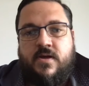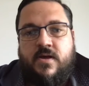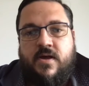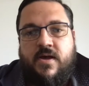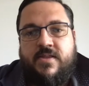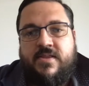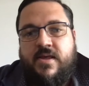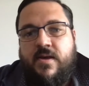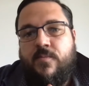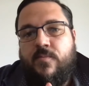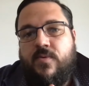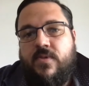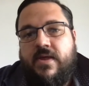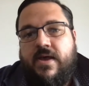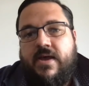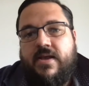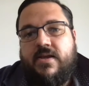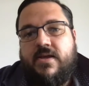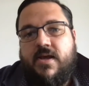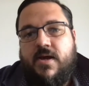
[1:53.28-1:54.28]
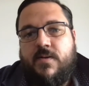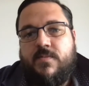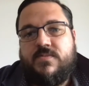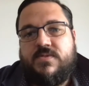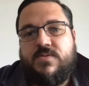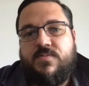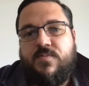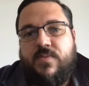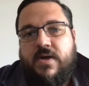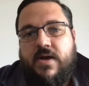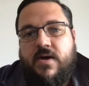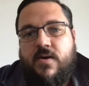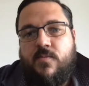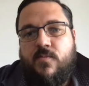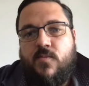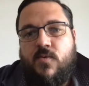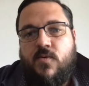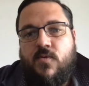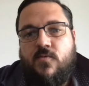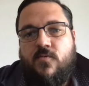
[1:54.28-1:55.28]
And that plan comes about
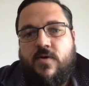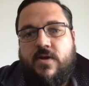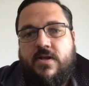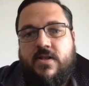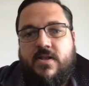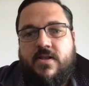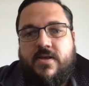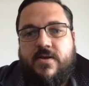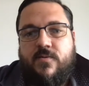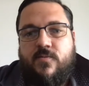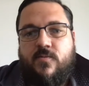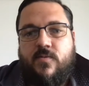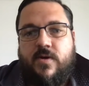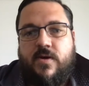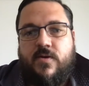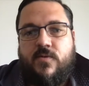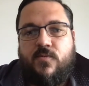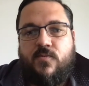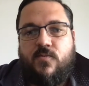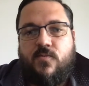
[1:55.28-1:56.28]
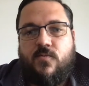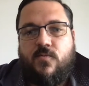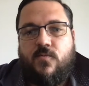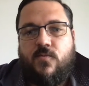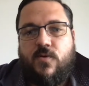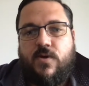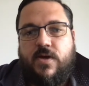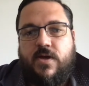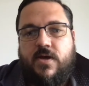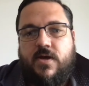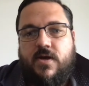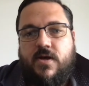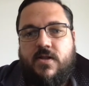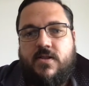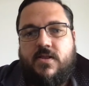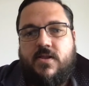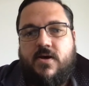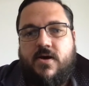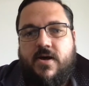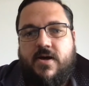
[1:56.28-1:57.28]
more readily when we
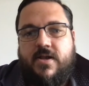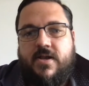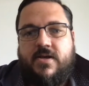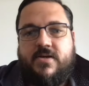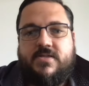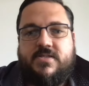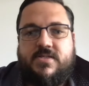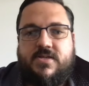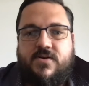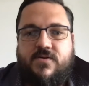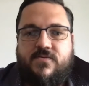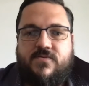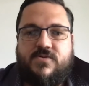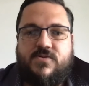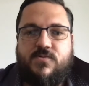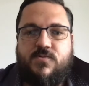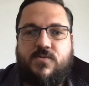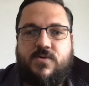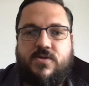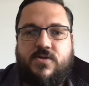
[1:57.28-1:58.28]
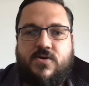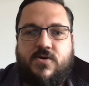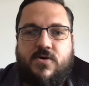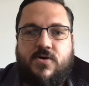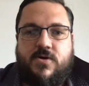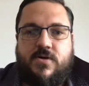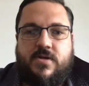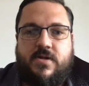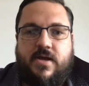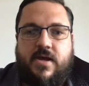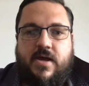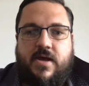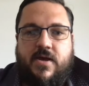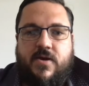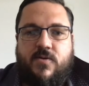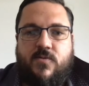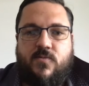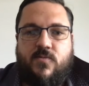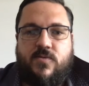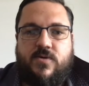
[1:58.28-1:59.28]
align ourselves with God and
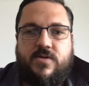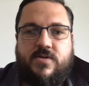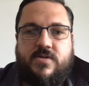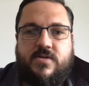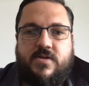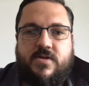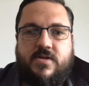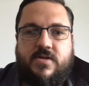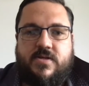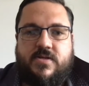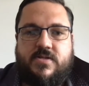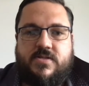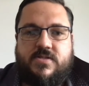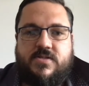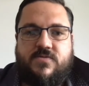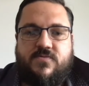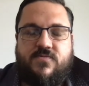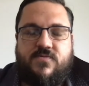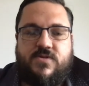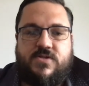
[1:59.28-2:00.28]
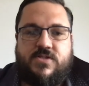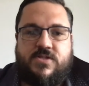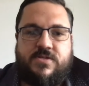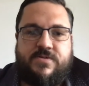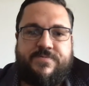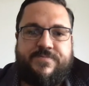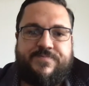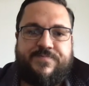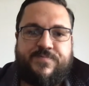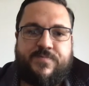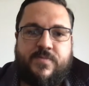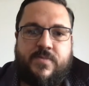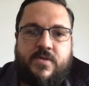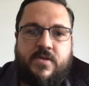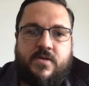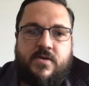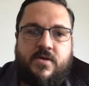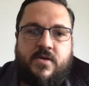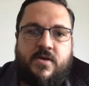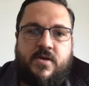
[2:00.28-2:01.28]
with His vision.
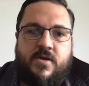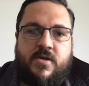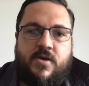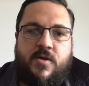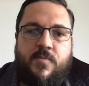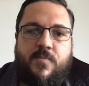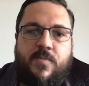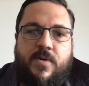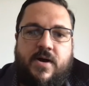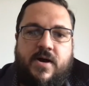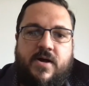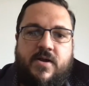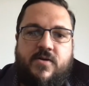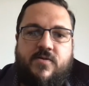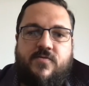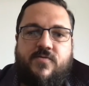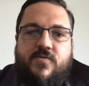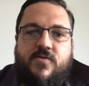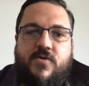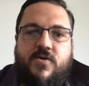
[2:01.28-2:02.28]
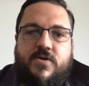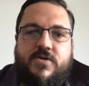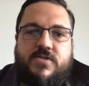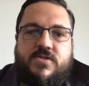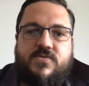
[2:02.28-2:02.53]
Part of God's